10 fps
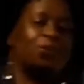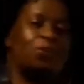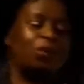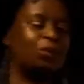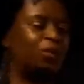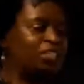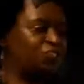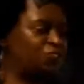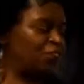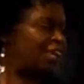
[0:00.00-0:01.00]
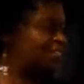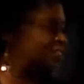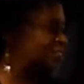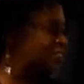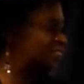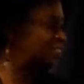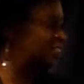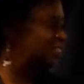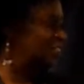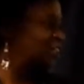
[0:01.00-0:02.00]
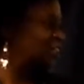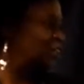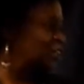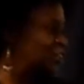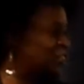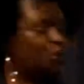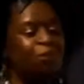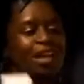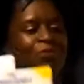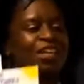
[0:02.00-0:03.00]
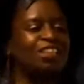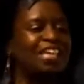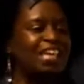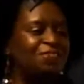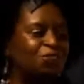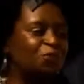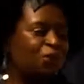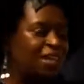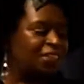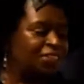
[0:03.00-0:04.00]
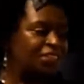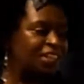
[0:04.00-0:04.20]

to quit on his friend. So what I want to leave you with